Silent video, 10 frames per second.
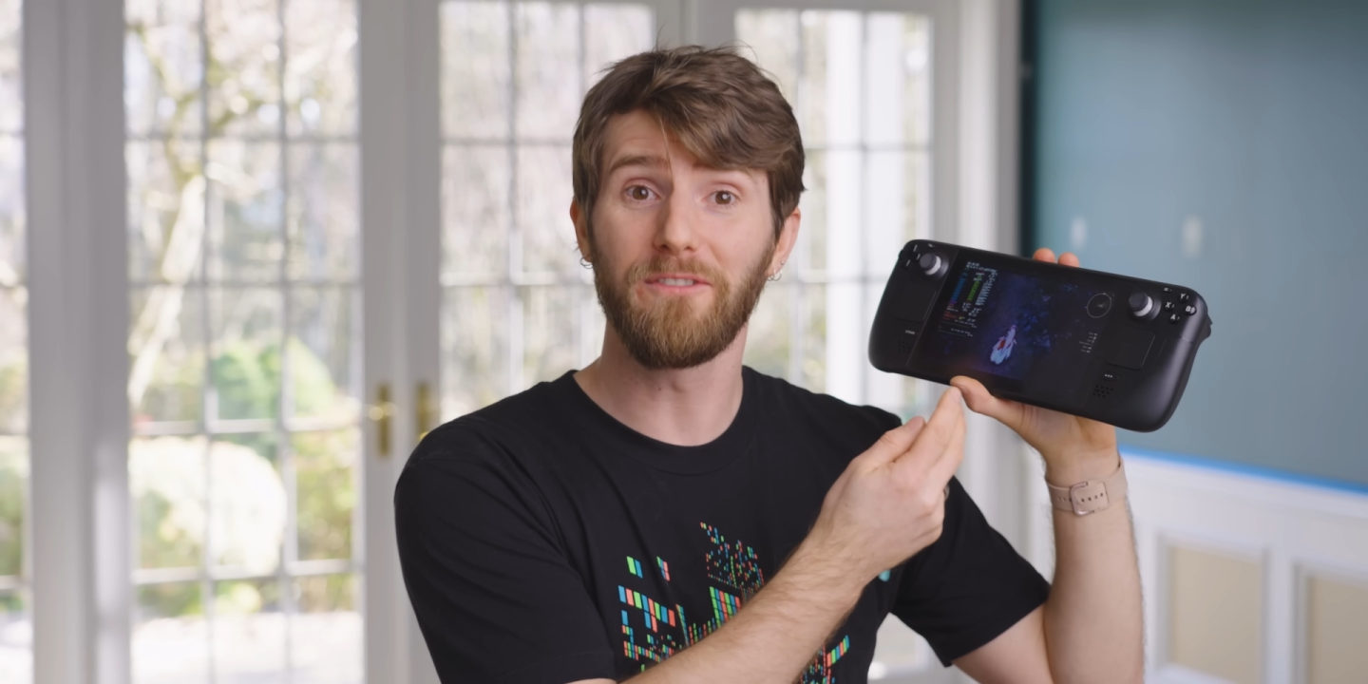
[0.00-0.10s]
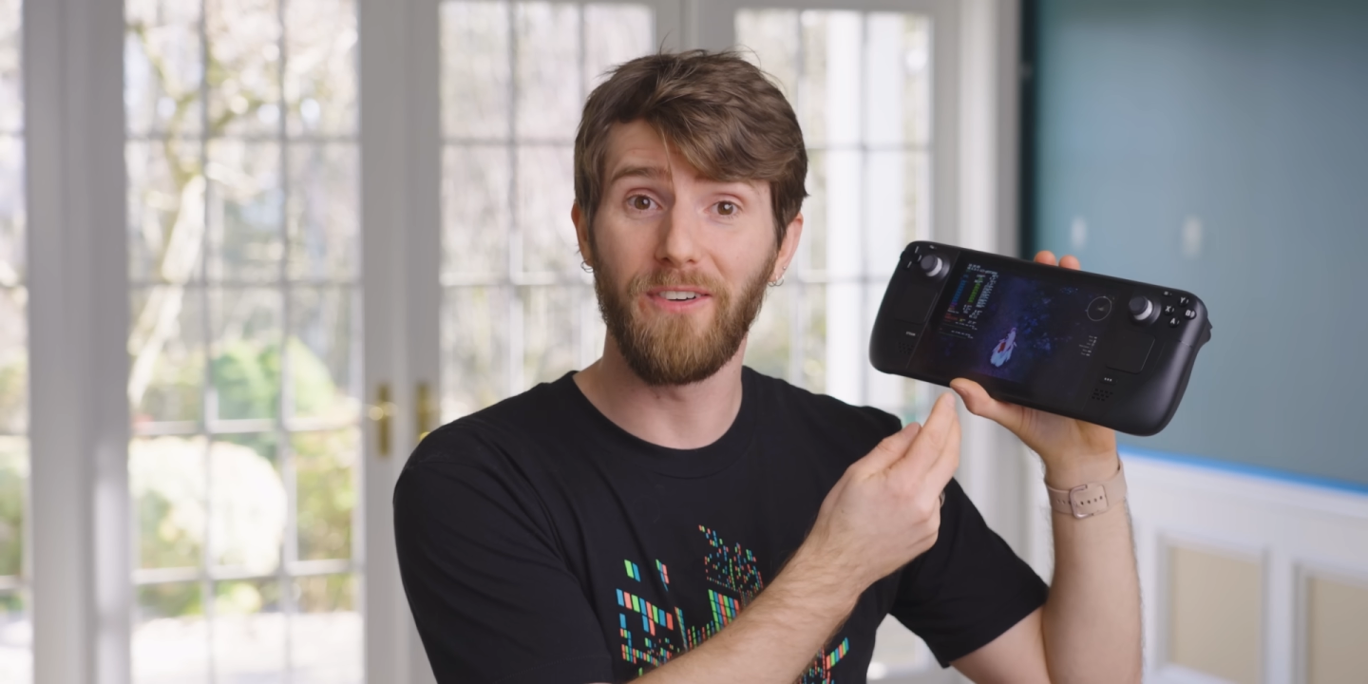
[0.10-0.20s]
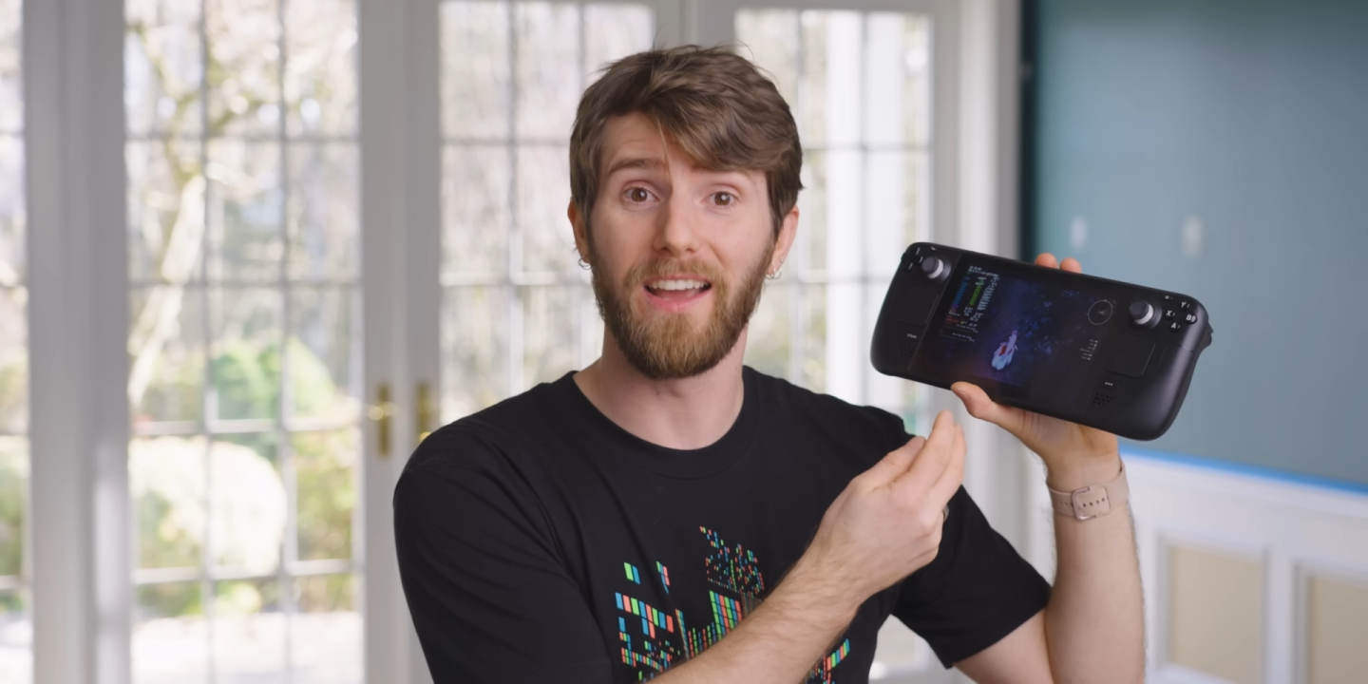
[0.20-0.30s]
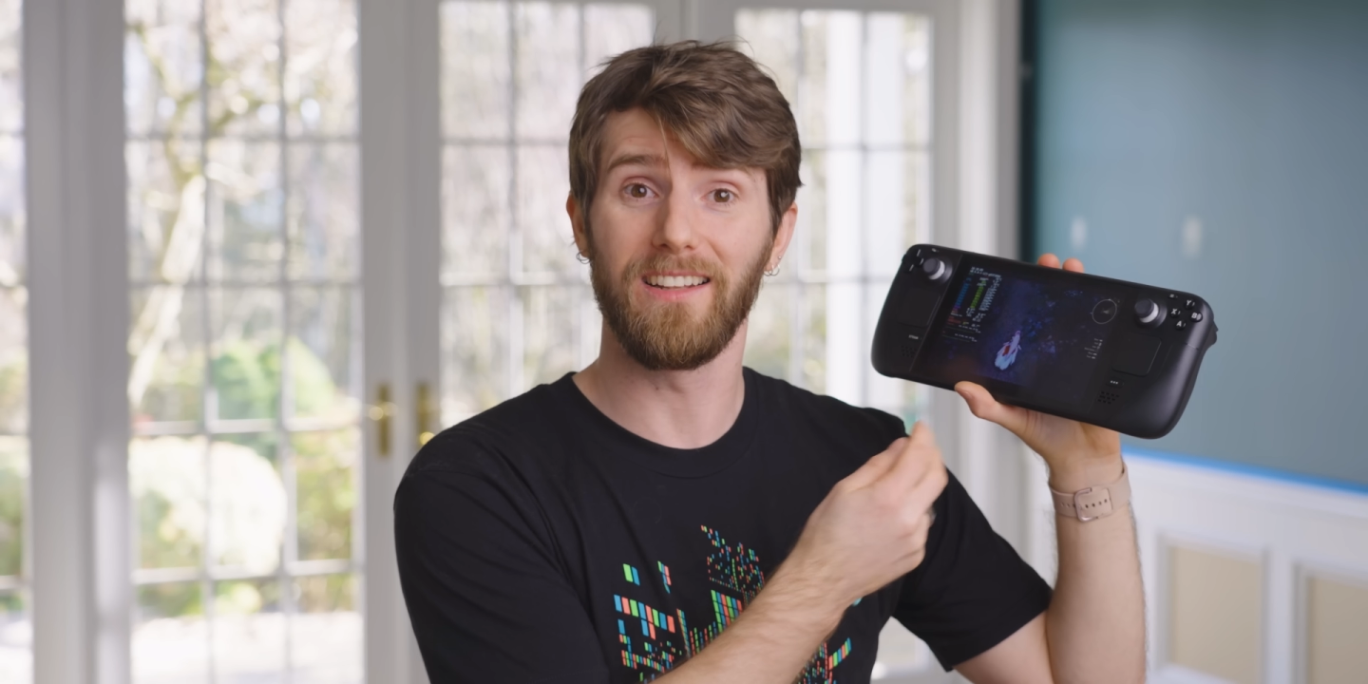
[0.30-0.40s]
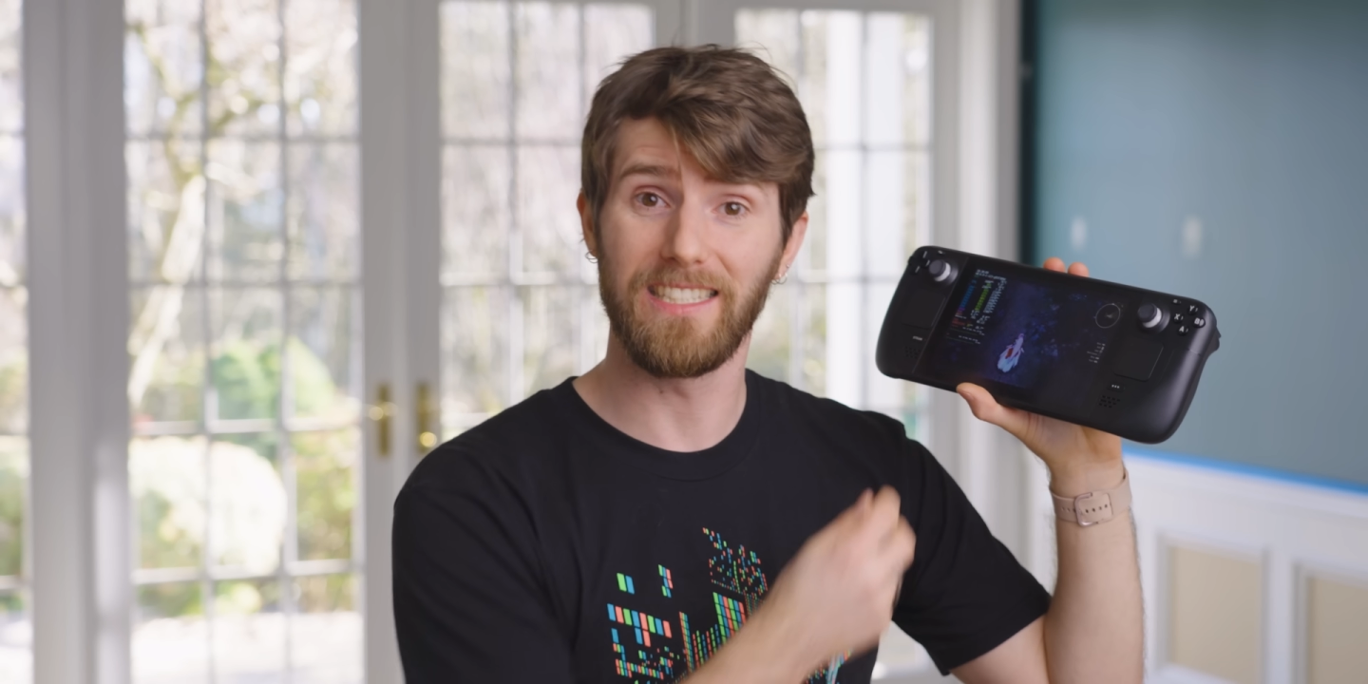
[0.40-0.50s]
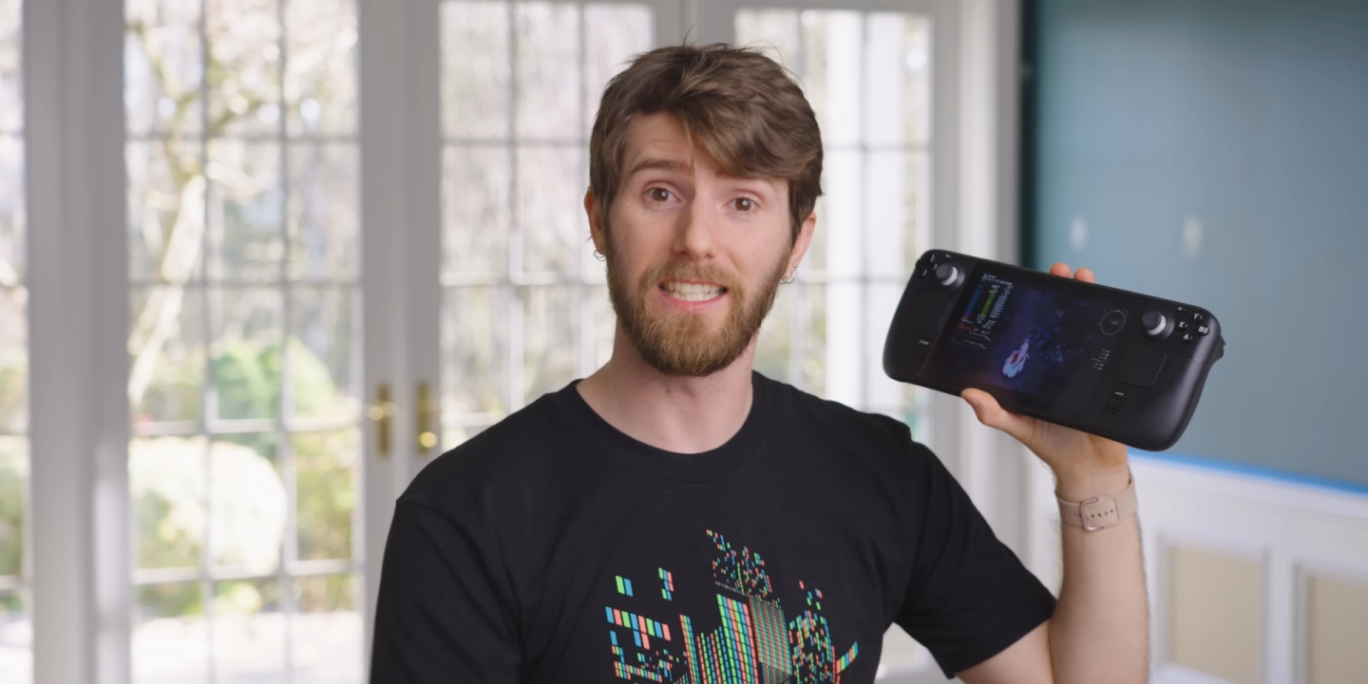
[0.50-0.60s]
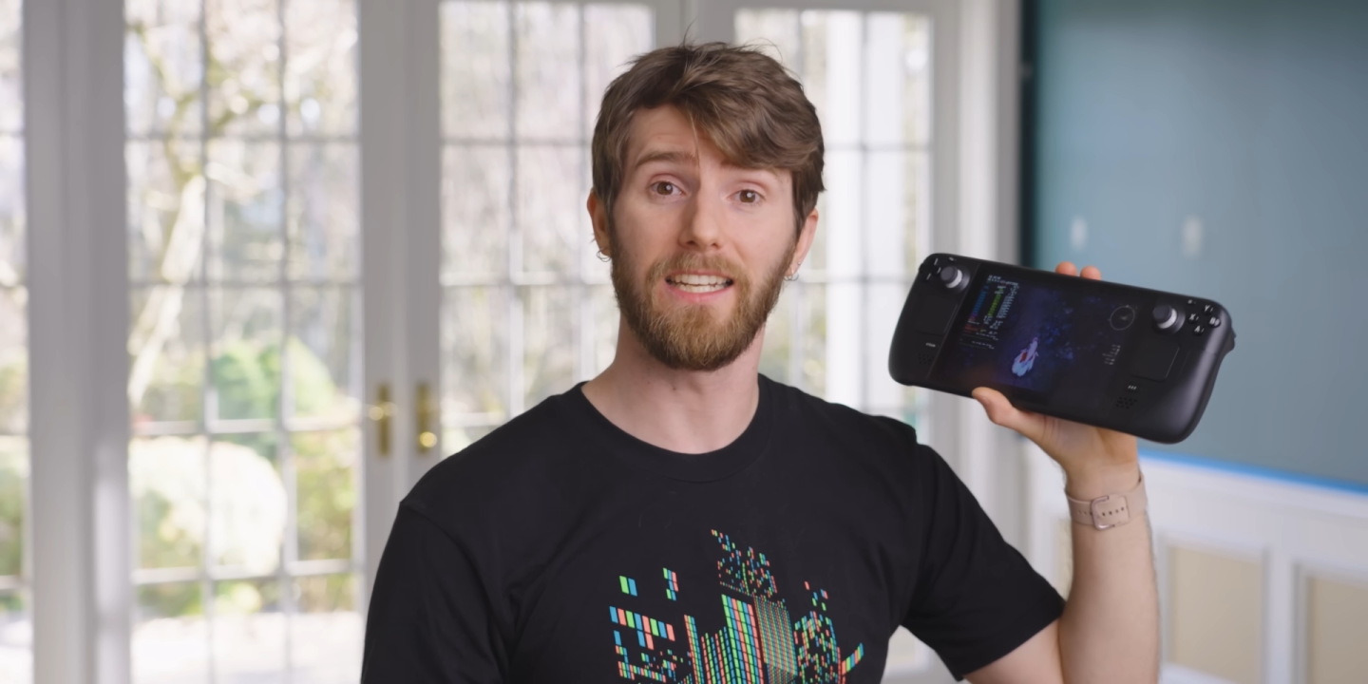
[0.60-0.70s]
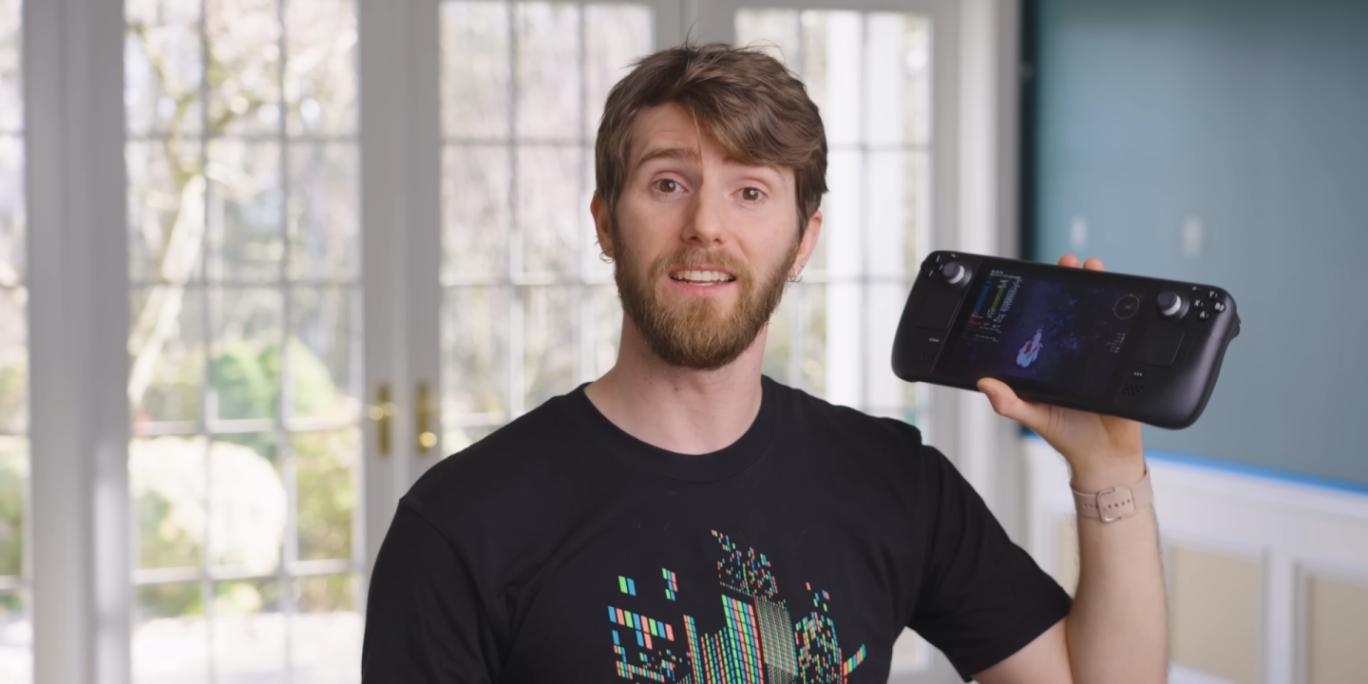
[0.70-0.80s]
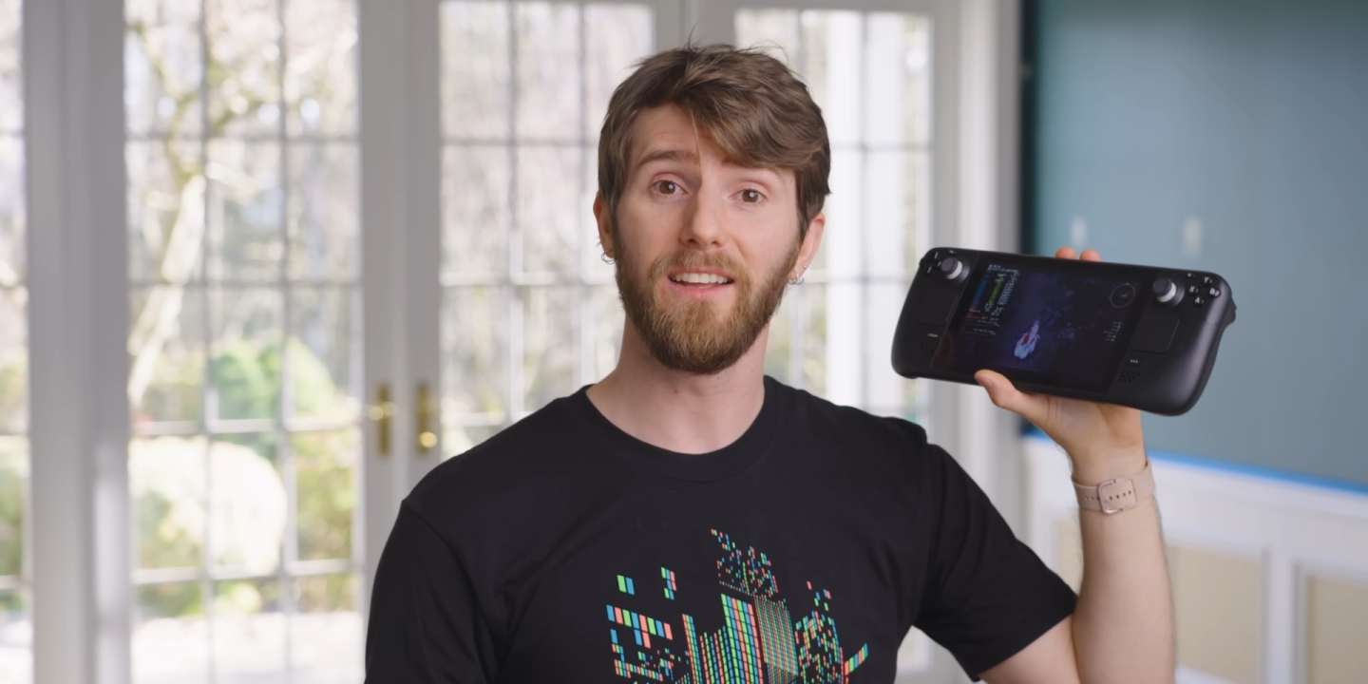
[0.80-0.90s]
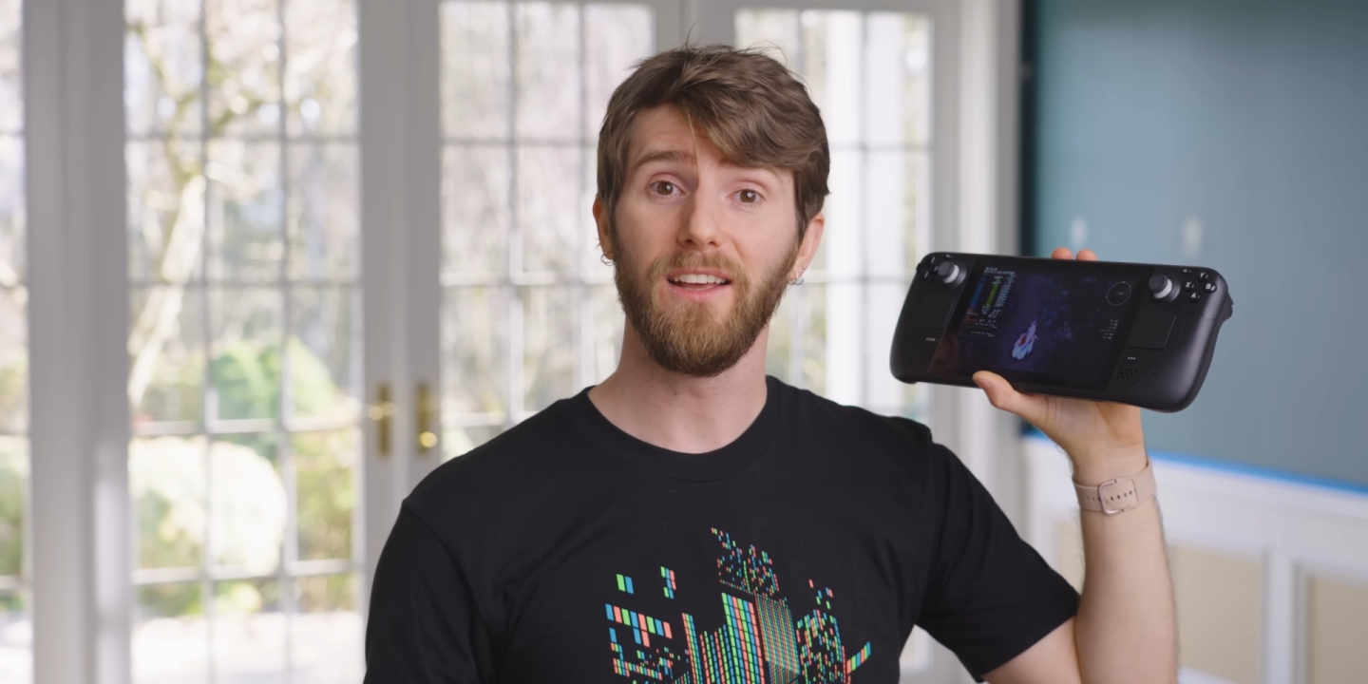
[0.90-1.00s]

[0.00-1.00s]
finally did it.